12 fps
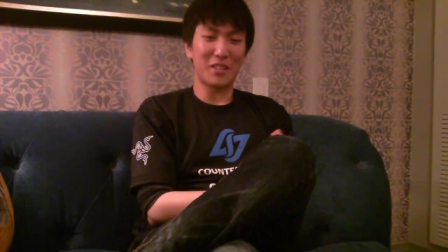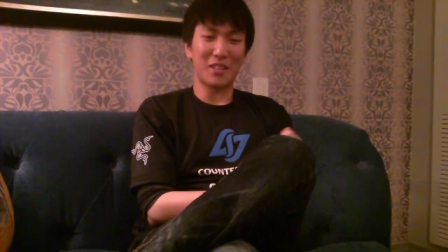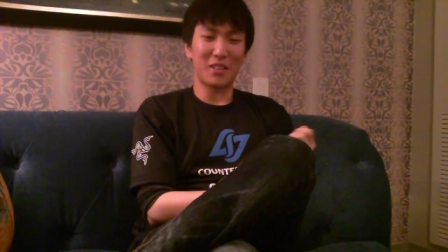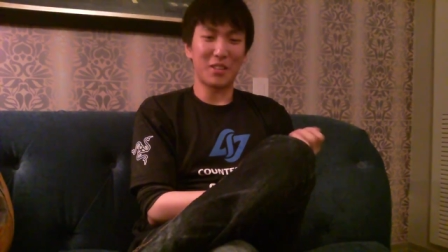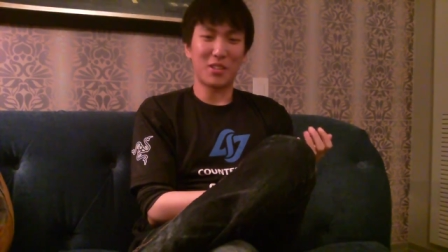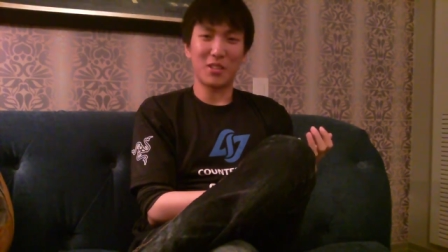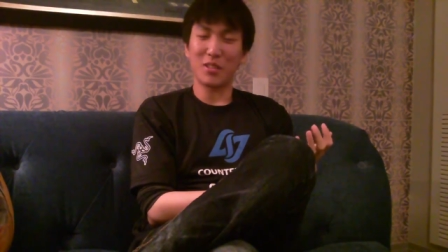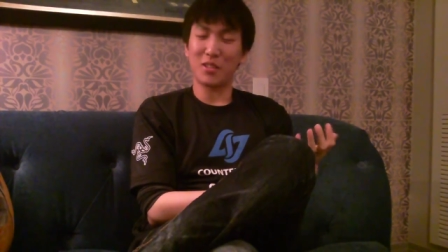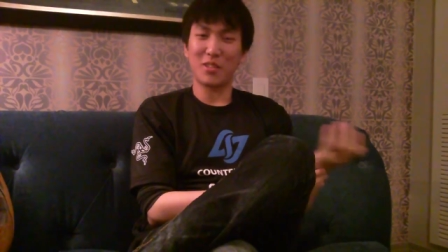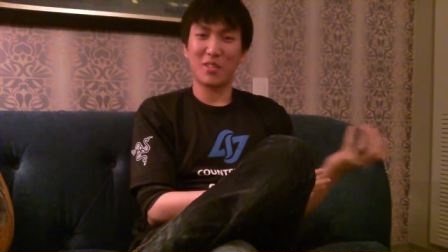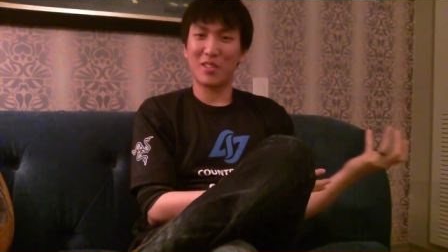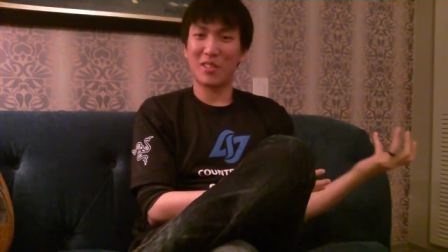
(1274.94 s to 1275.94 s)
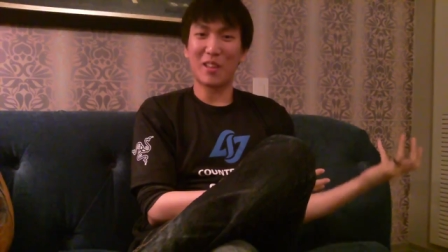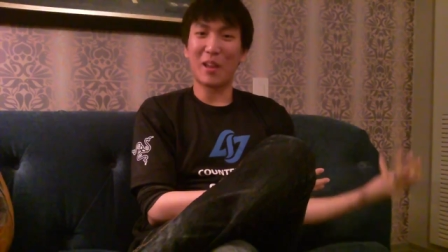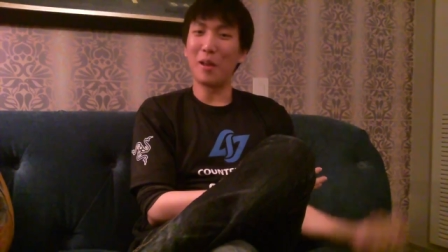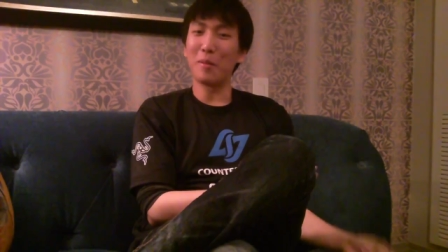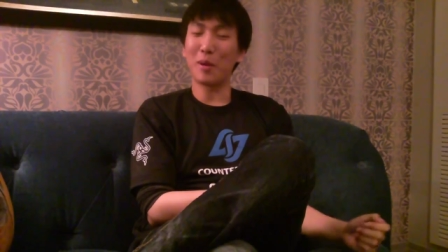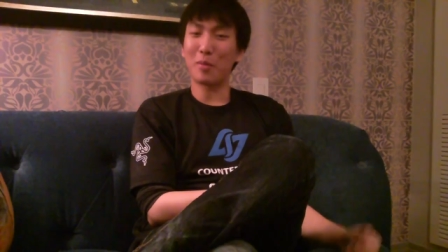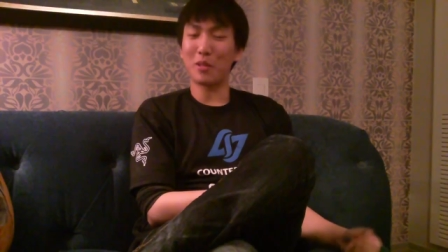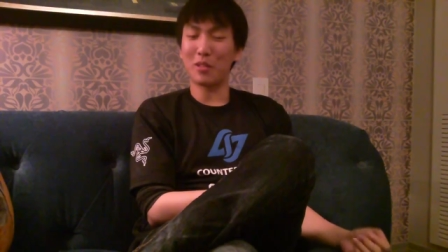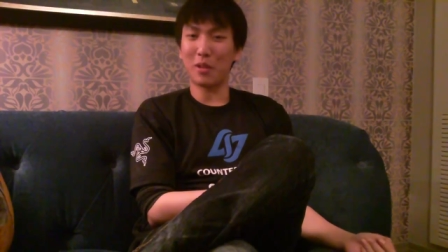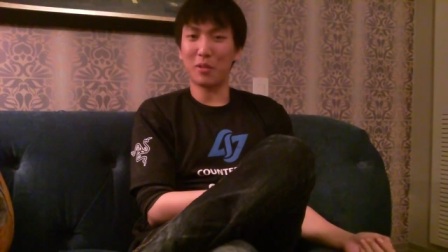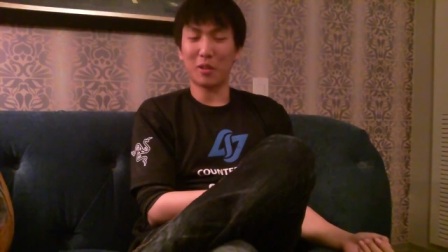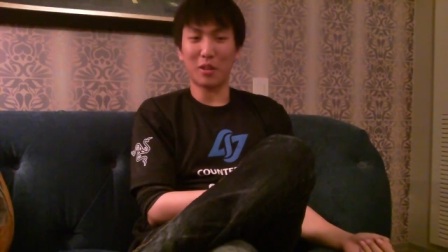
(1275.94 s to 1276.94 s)
It's gonna make me
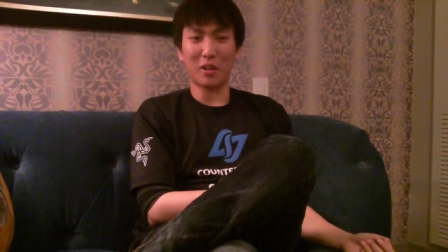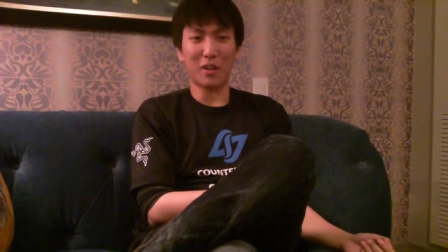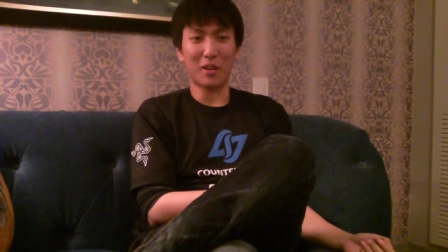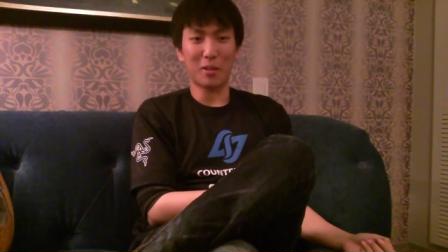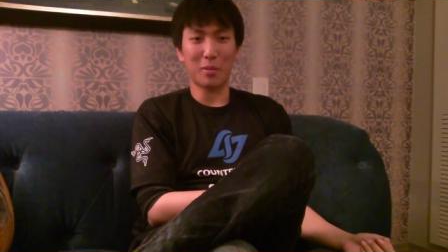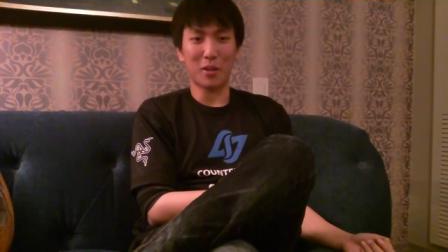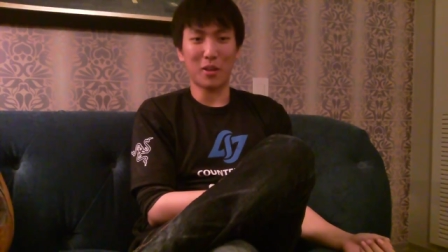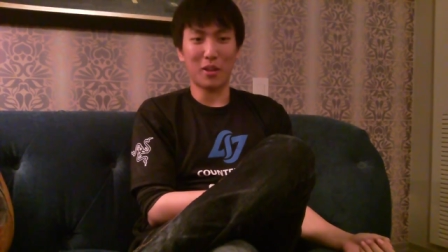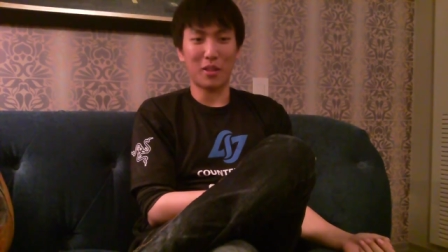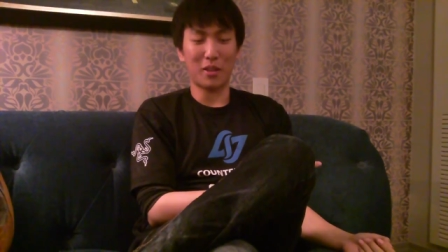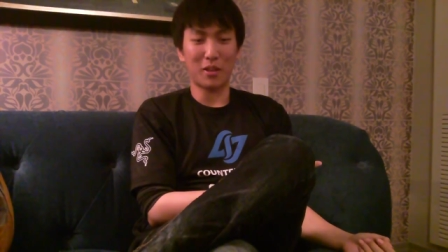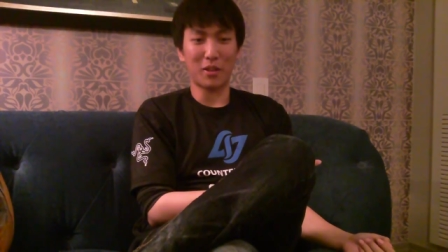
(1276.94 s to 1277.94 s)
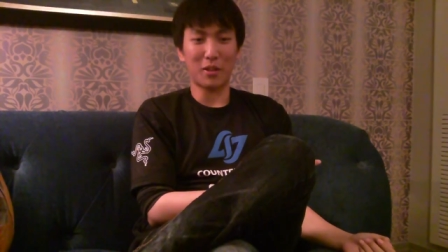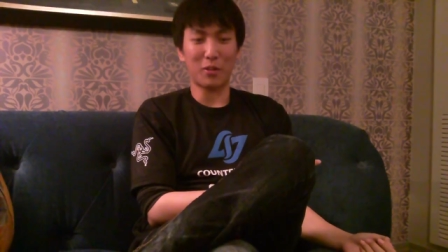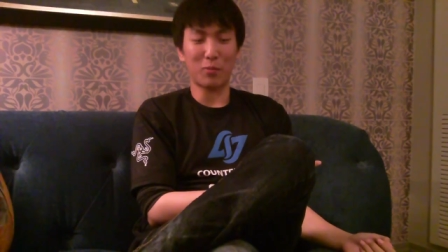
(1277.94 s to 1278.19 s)
sound really cocky, but I think